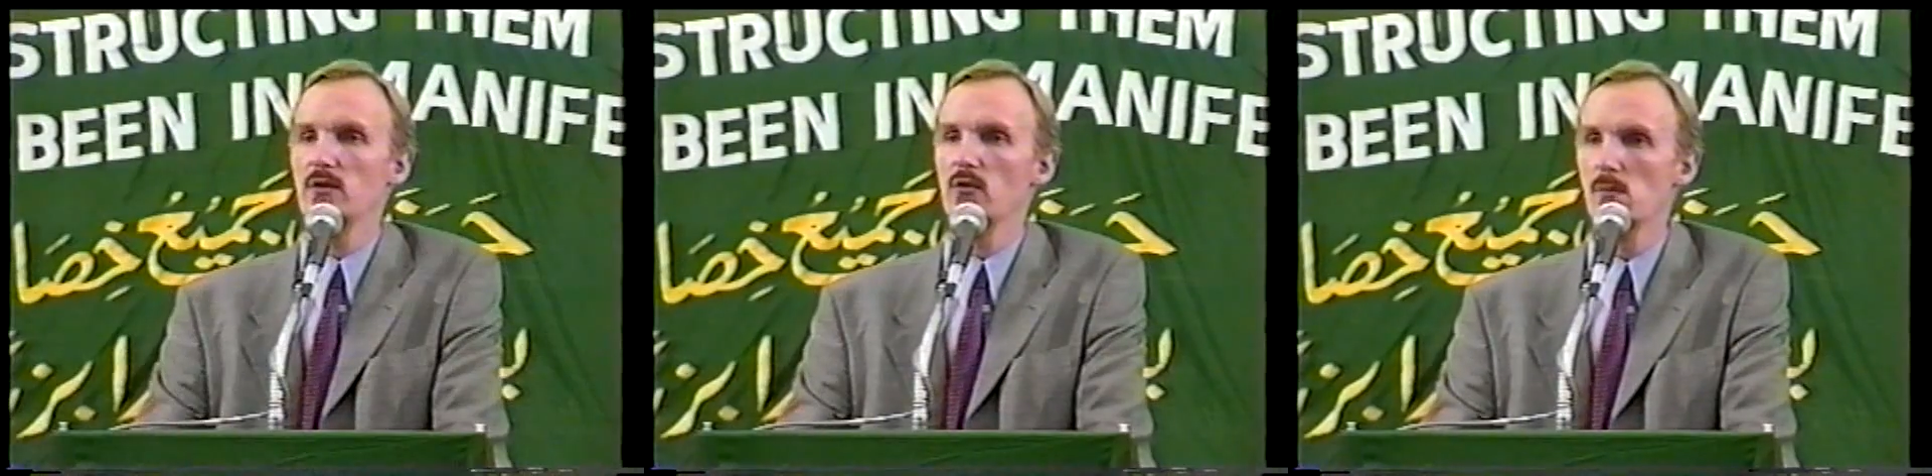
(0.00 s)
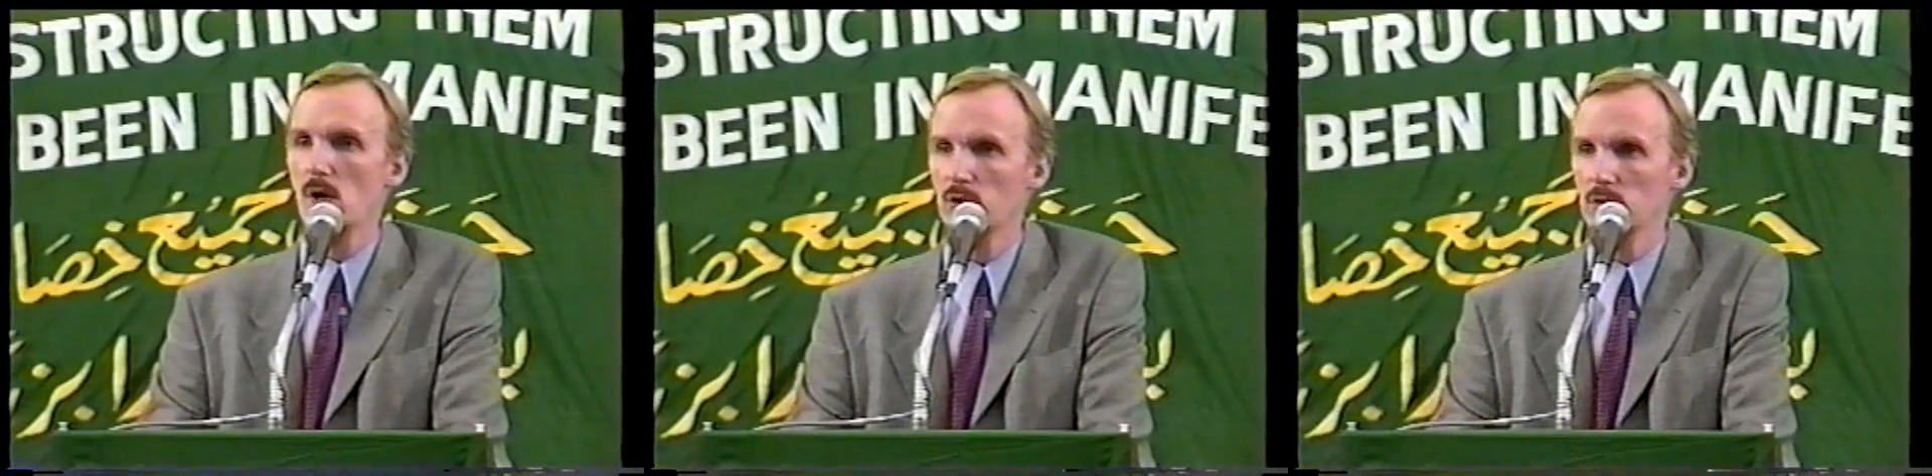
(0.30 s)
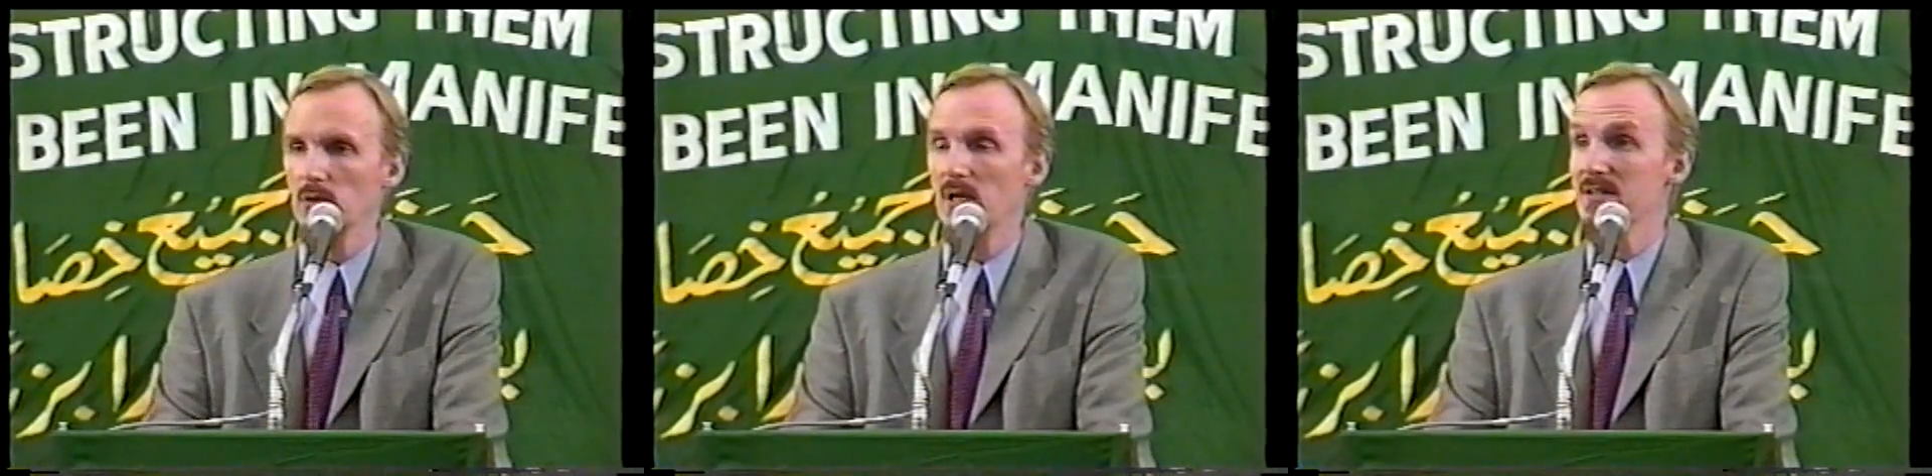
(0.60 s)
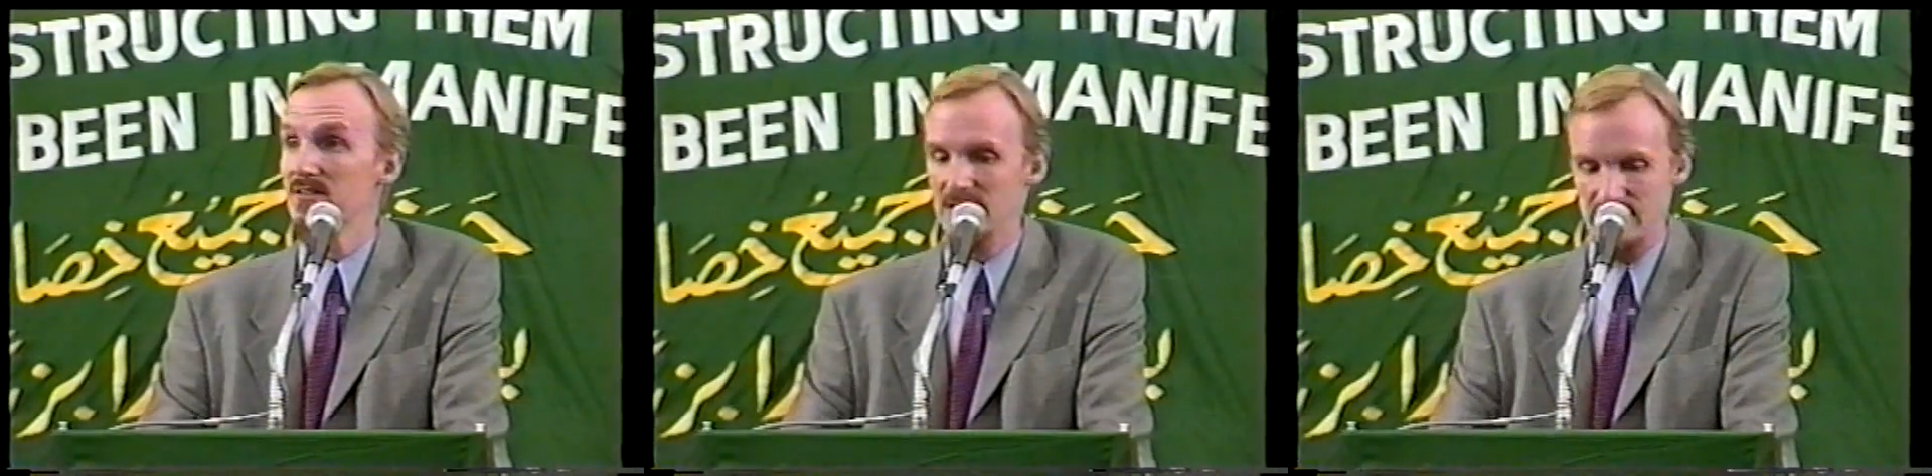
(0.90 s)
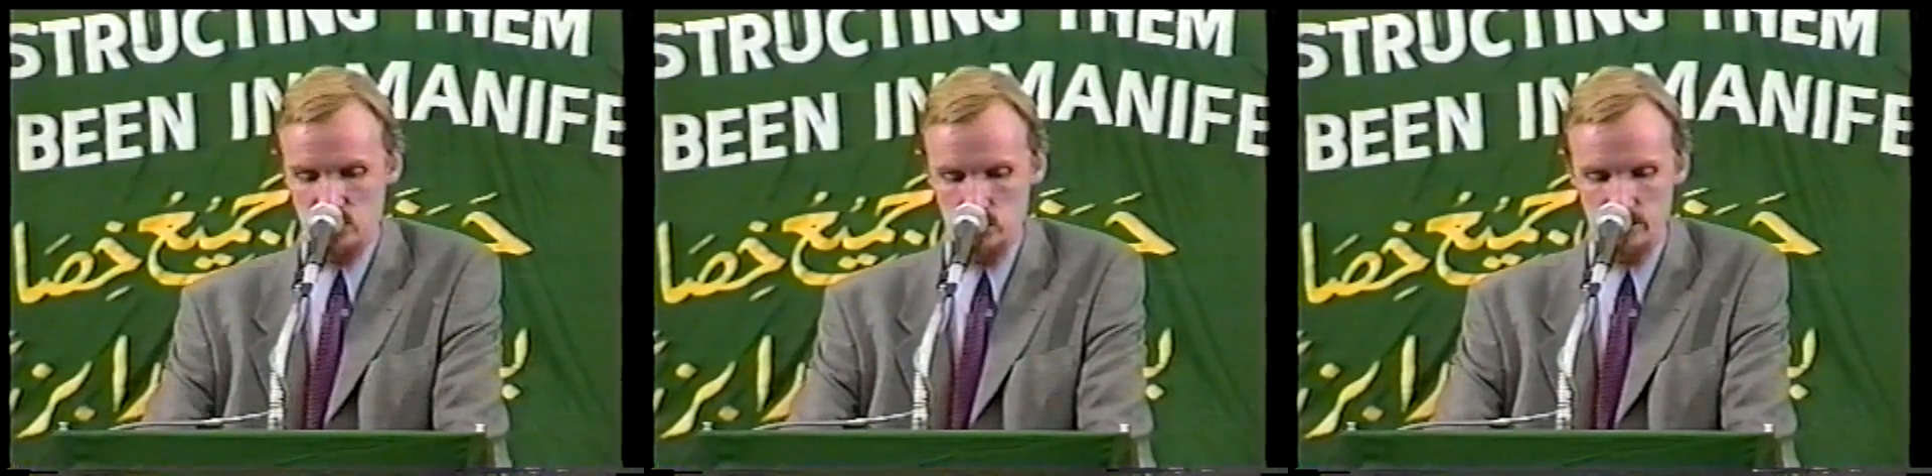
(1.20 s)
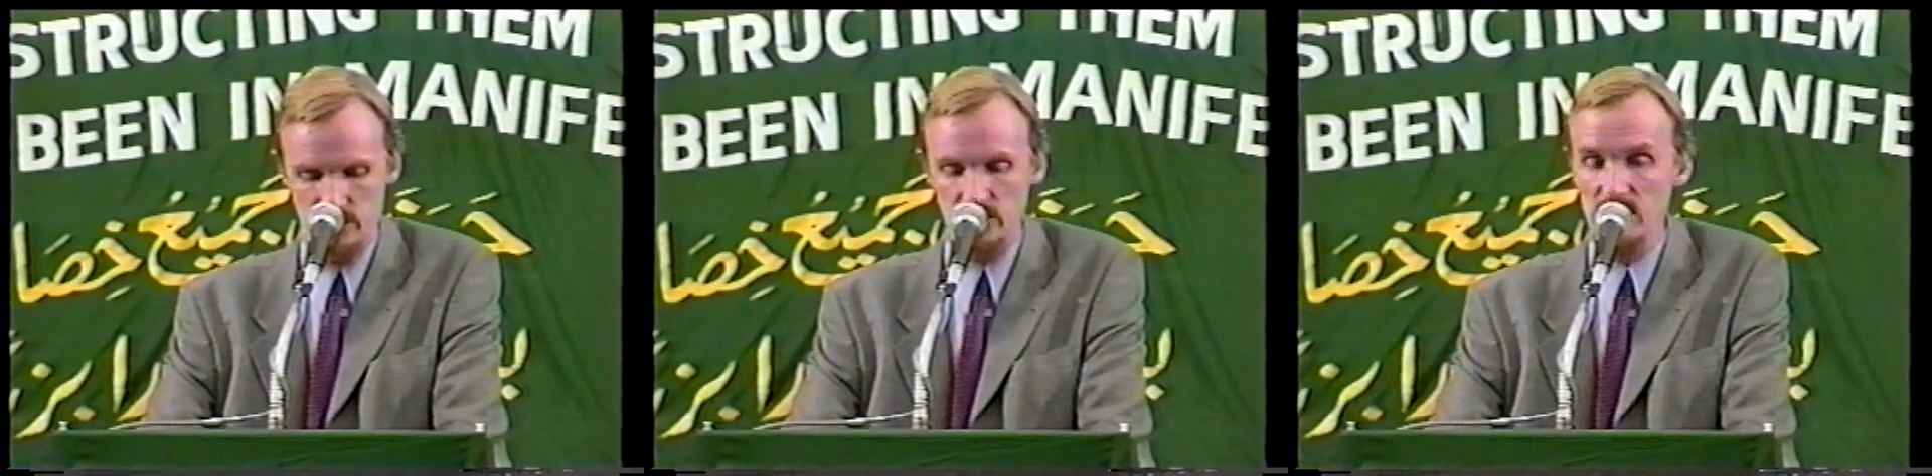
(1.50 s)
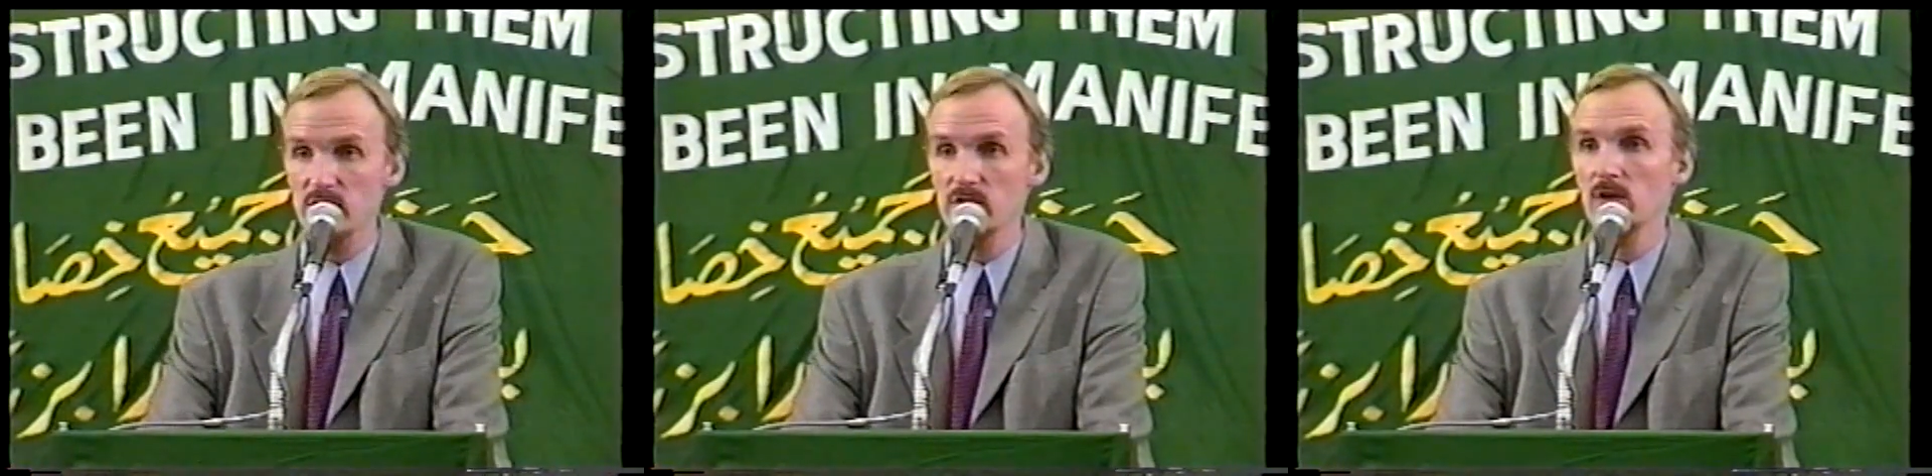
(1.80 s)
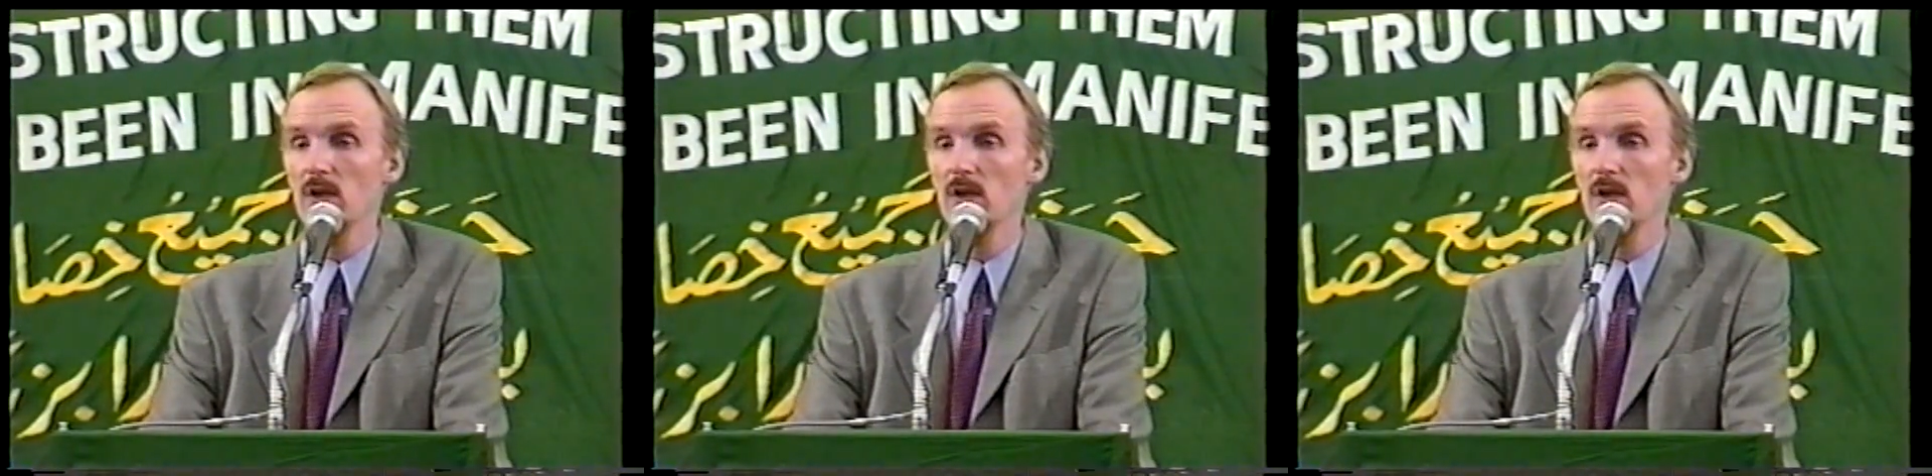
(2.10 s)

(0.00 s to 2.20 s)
the moral and intellectual diseases